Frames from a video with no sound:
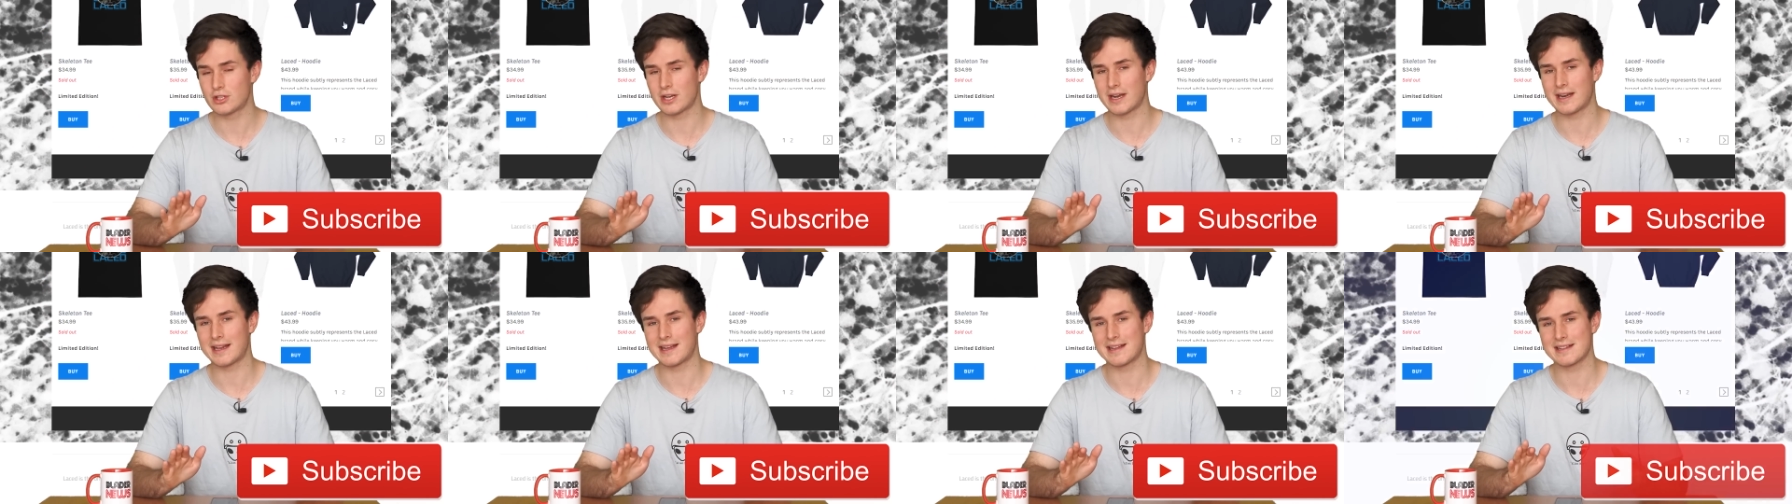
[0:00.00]

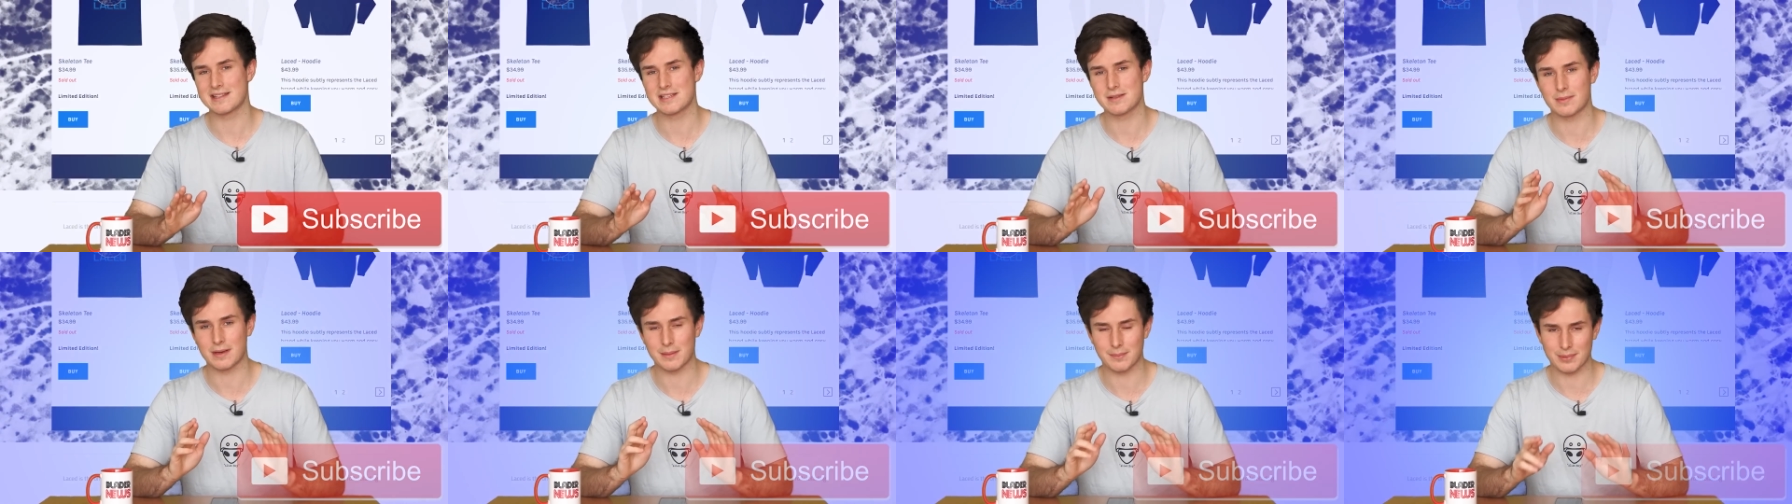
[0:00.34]
shout
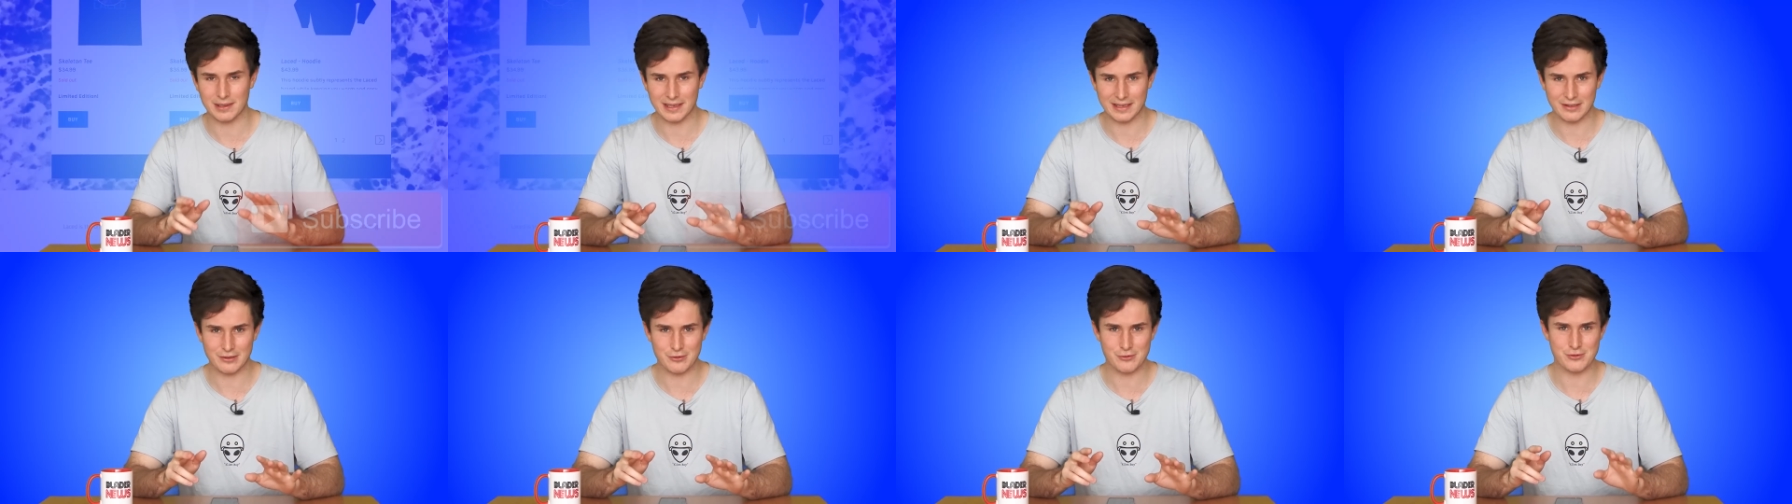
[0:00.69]
out to my
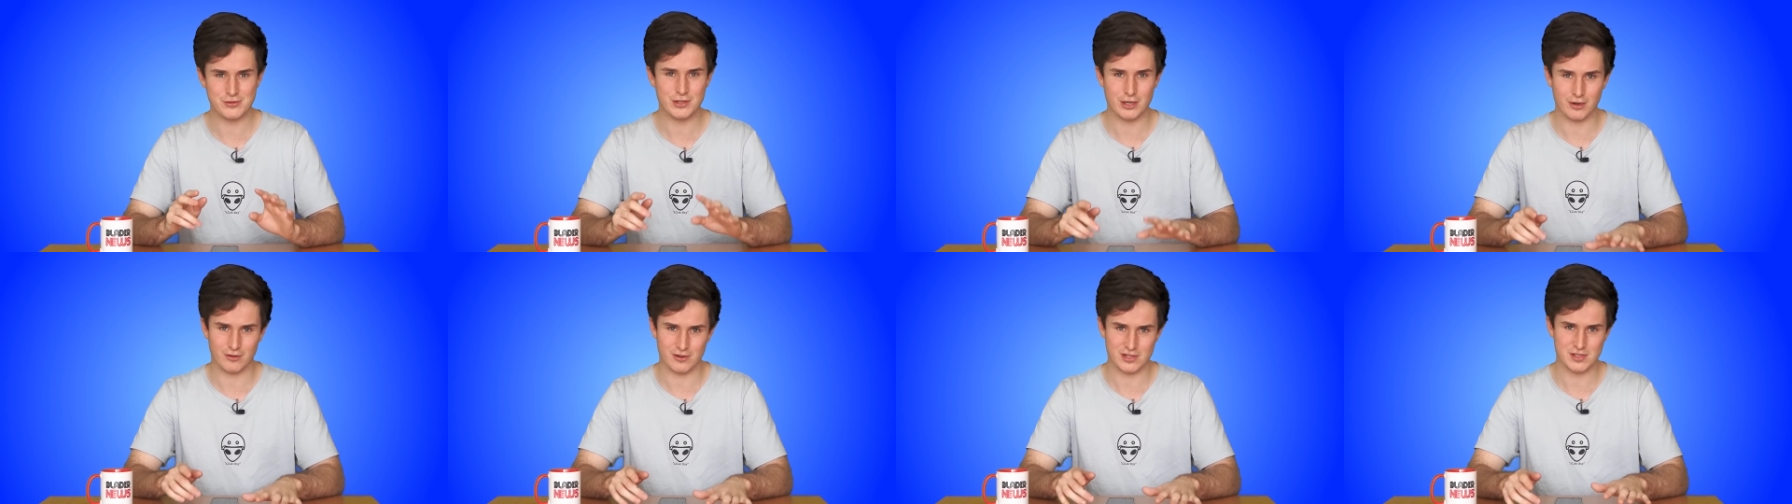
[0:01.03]
Blader
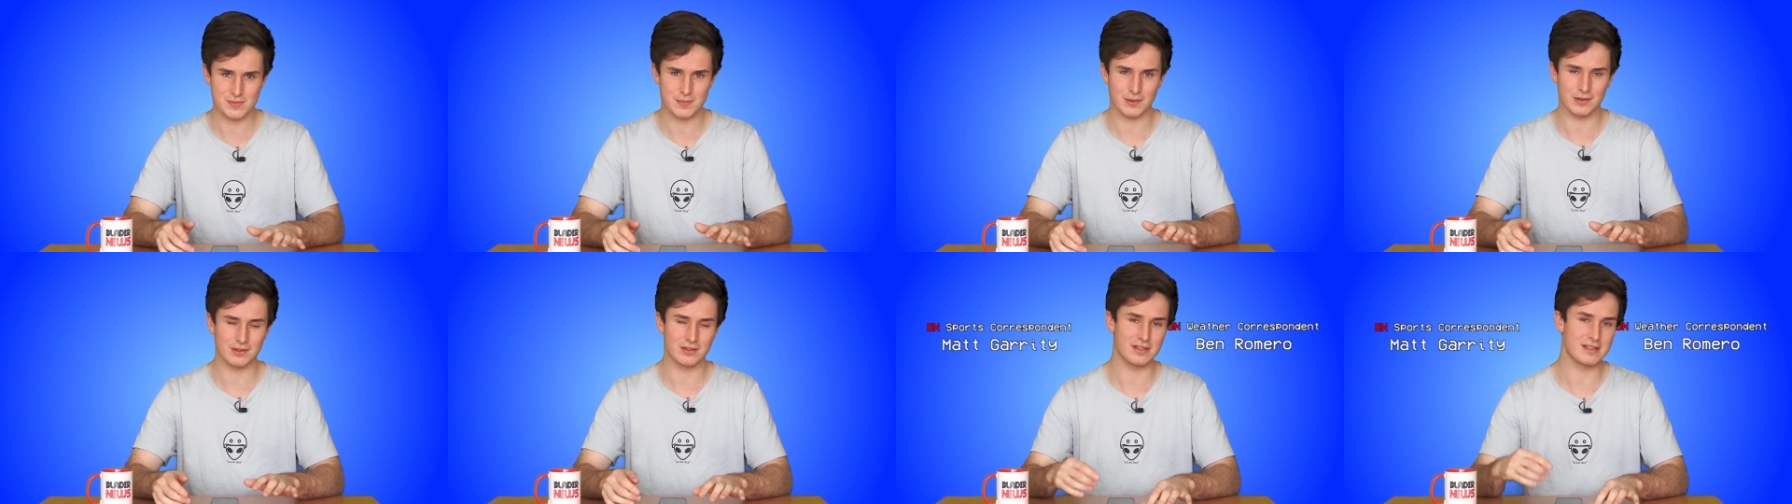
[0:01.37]
News
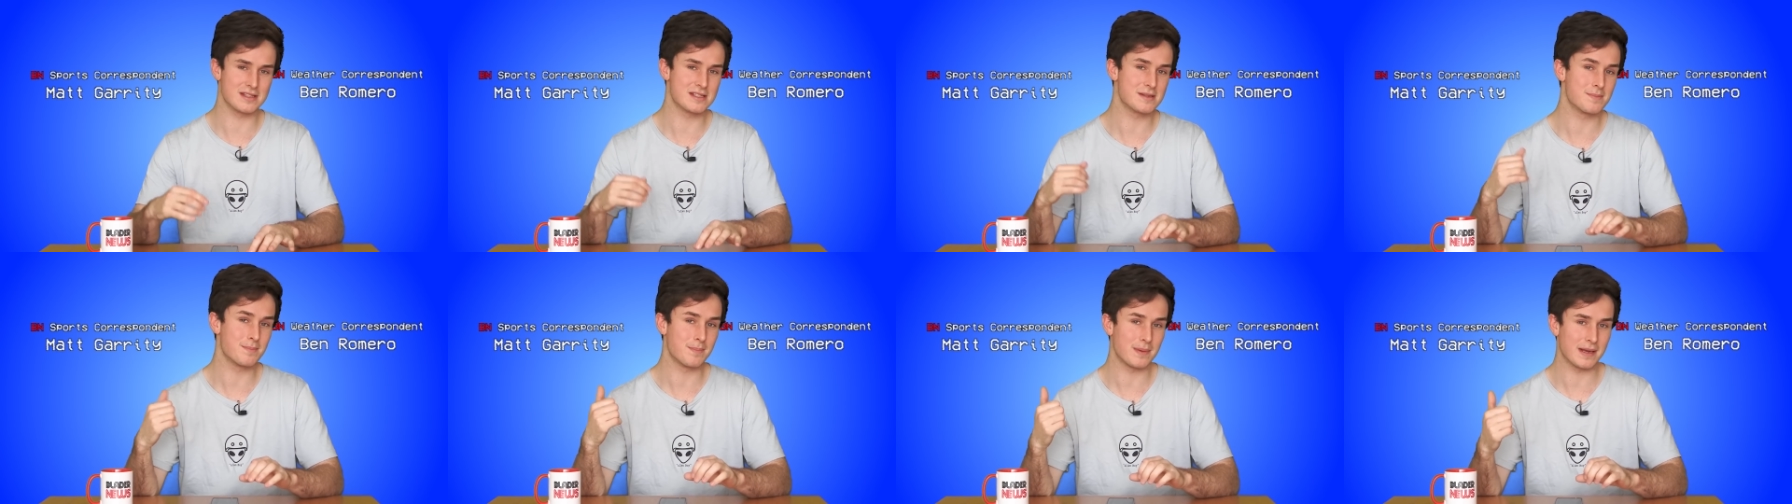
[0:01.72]

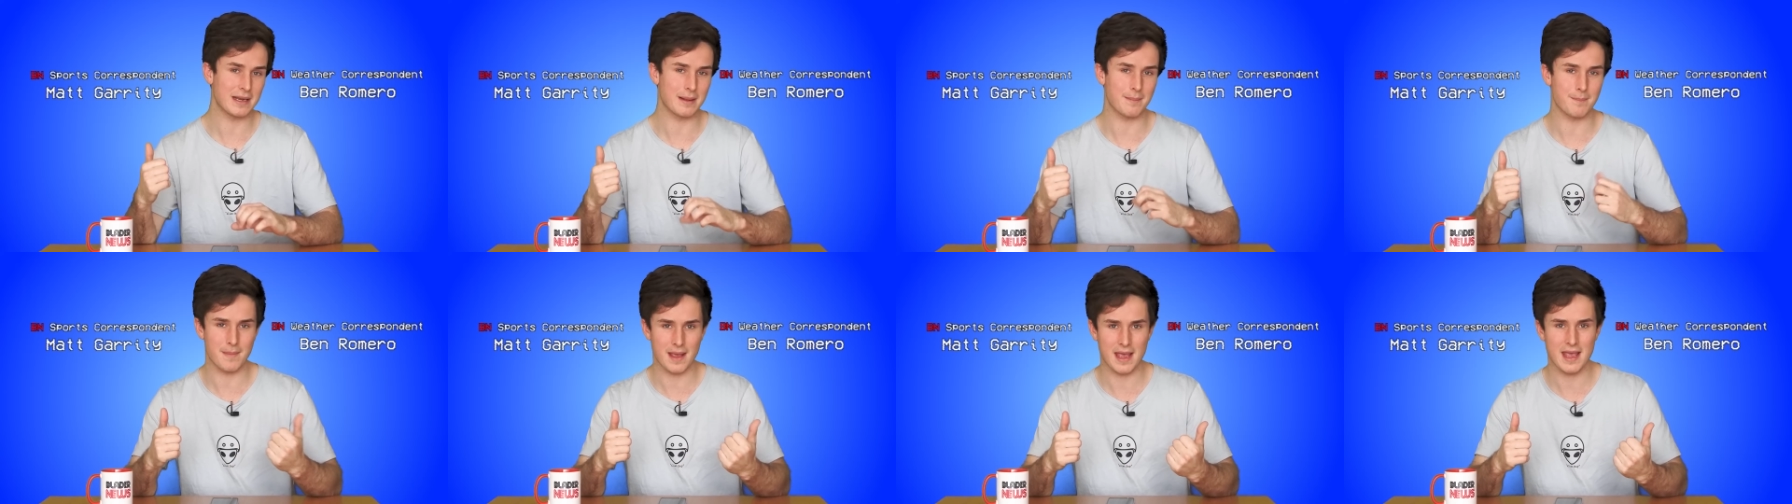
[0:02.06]
correspondents, Ben
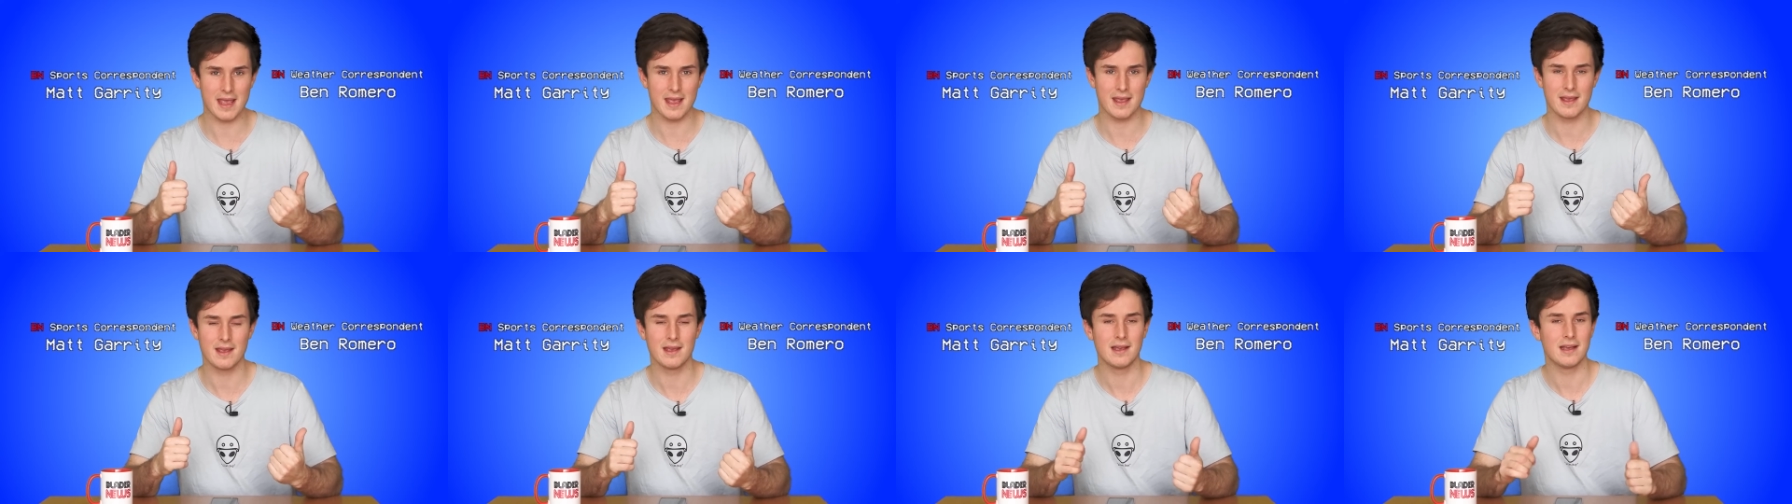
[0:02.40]
and
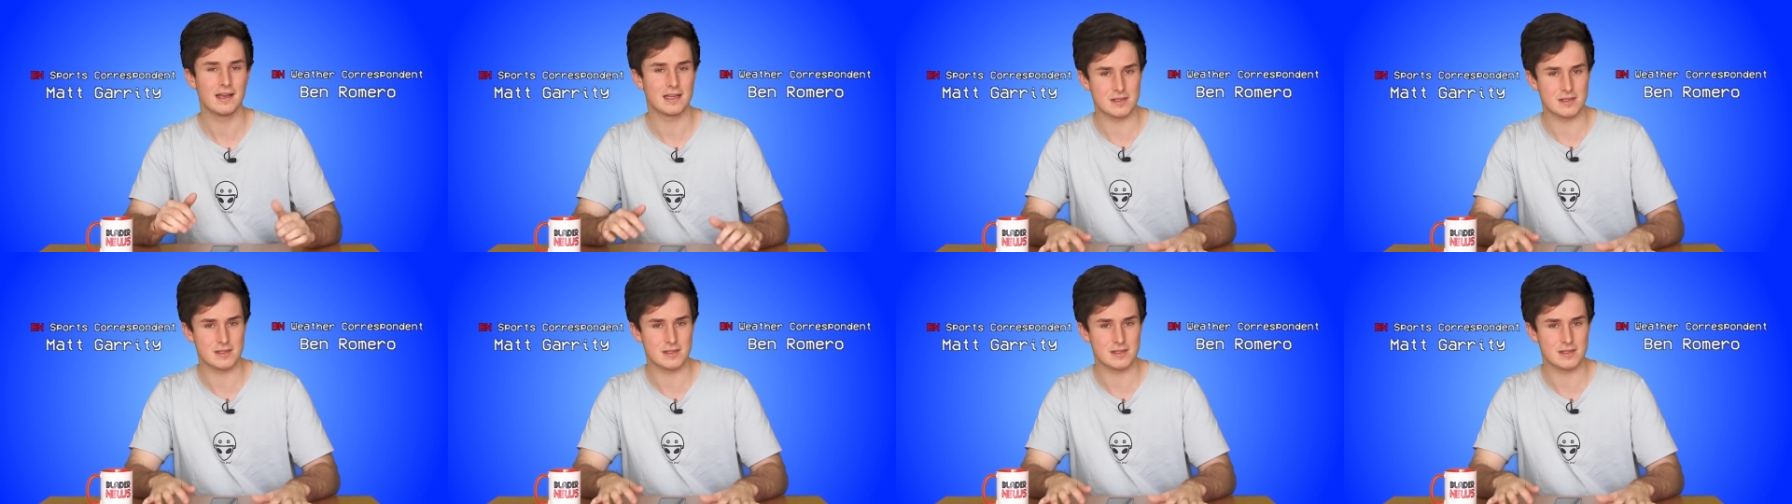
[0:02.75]
Matt,